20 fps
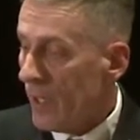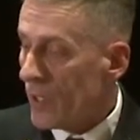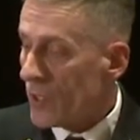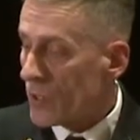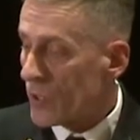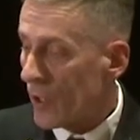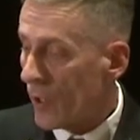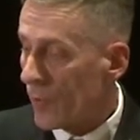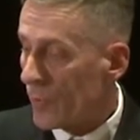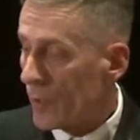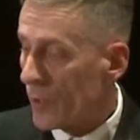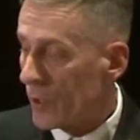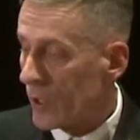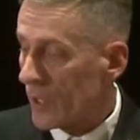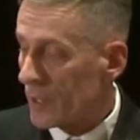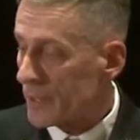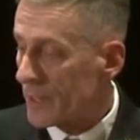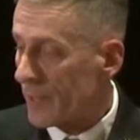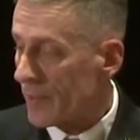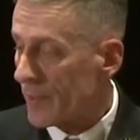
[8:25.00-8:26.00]
So if you
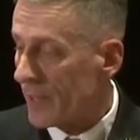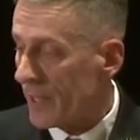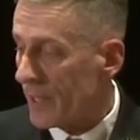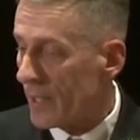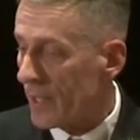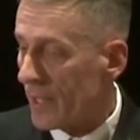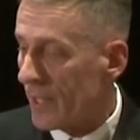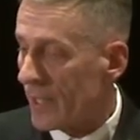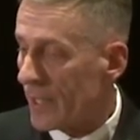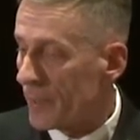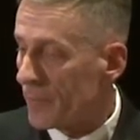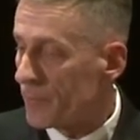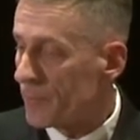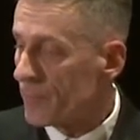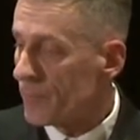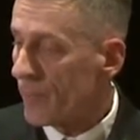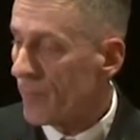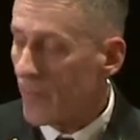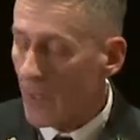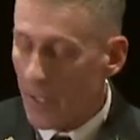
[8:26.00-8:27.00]
looked at the, um,
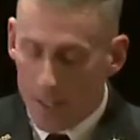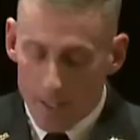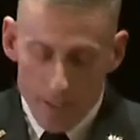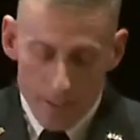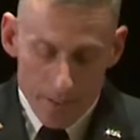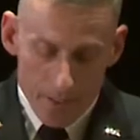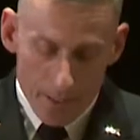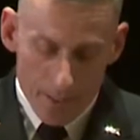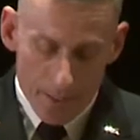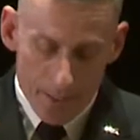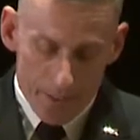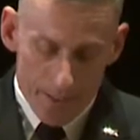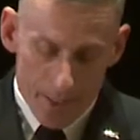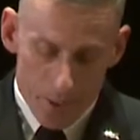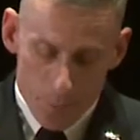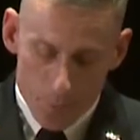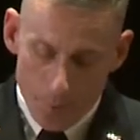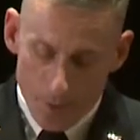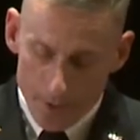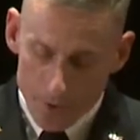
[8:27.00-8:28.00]
the,
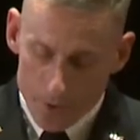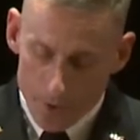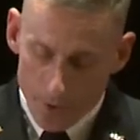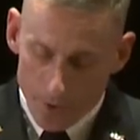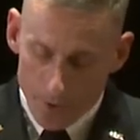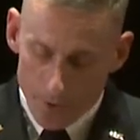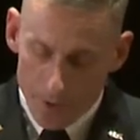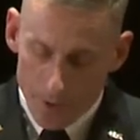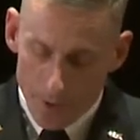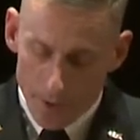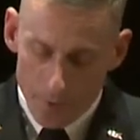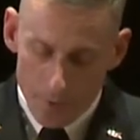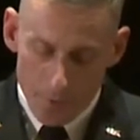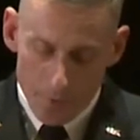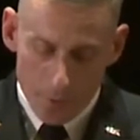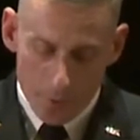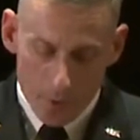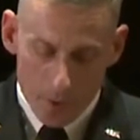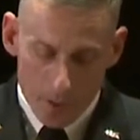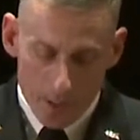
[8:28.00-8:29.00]
this picture, you know, you've
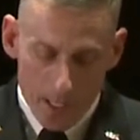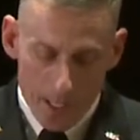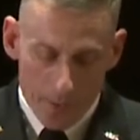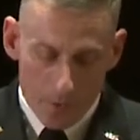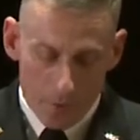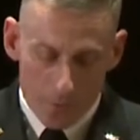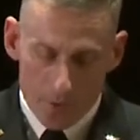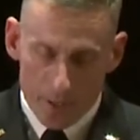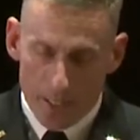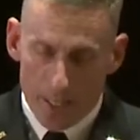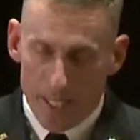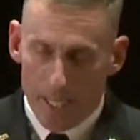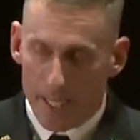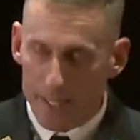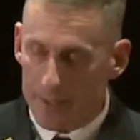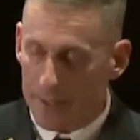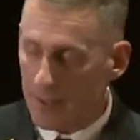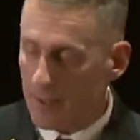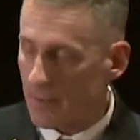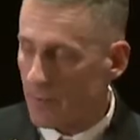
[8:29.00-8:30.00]
heard a lot over the
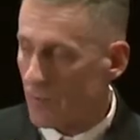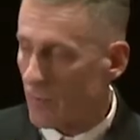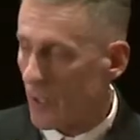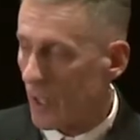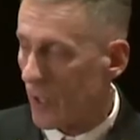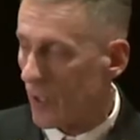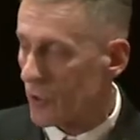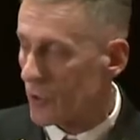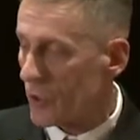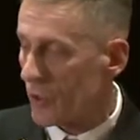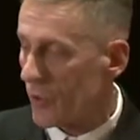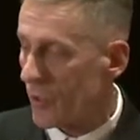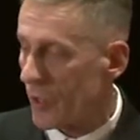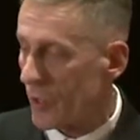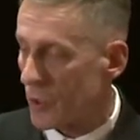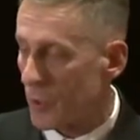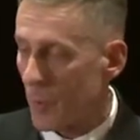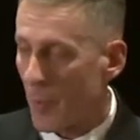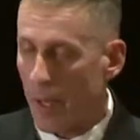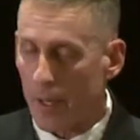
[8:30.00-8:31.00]
last, you know, two
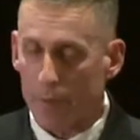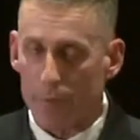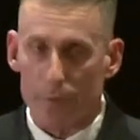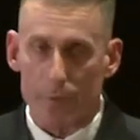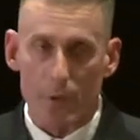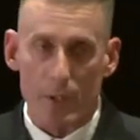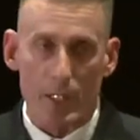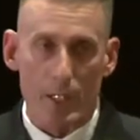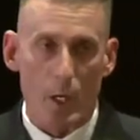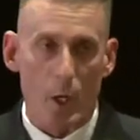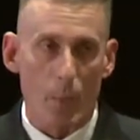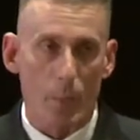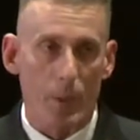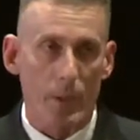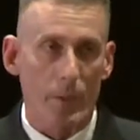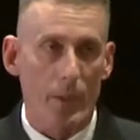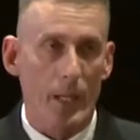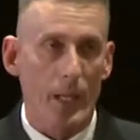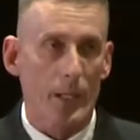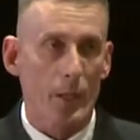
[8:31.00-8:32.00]
years about a free and
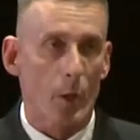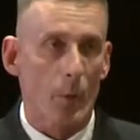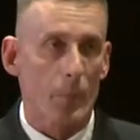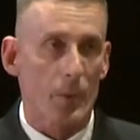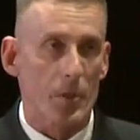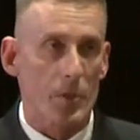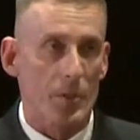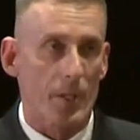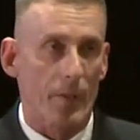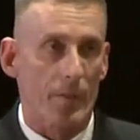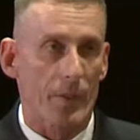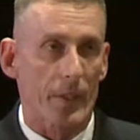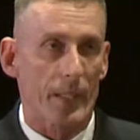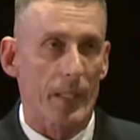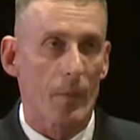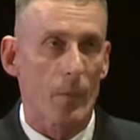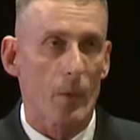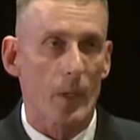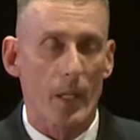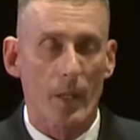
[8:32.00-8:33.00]
open Indo-Pacific.
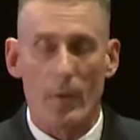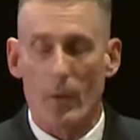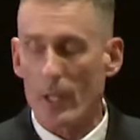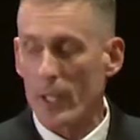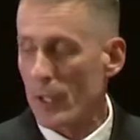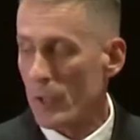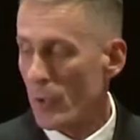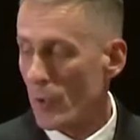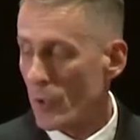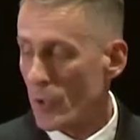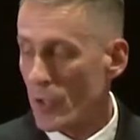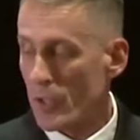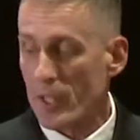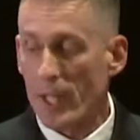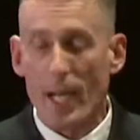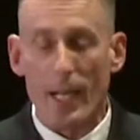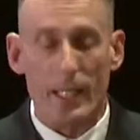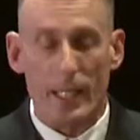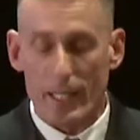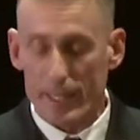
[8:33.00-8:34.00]
And what I want to do is just
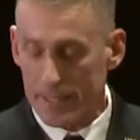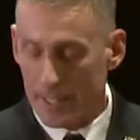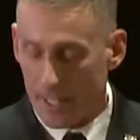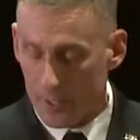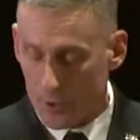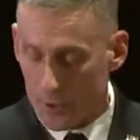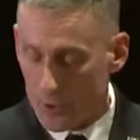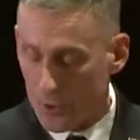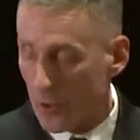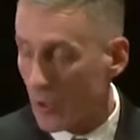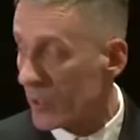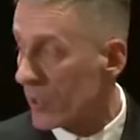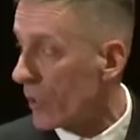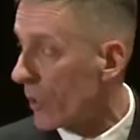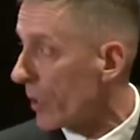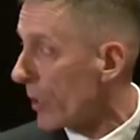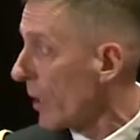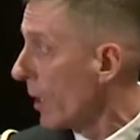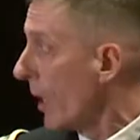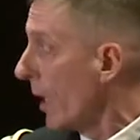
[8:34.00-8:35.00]
highlight that
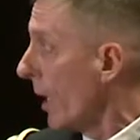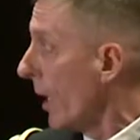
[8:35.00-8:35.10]
circle,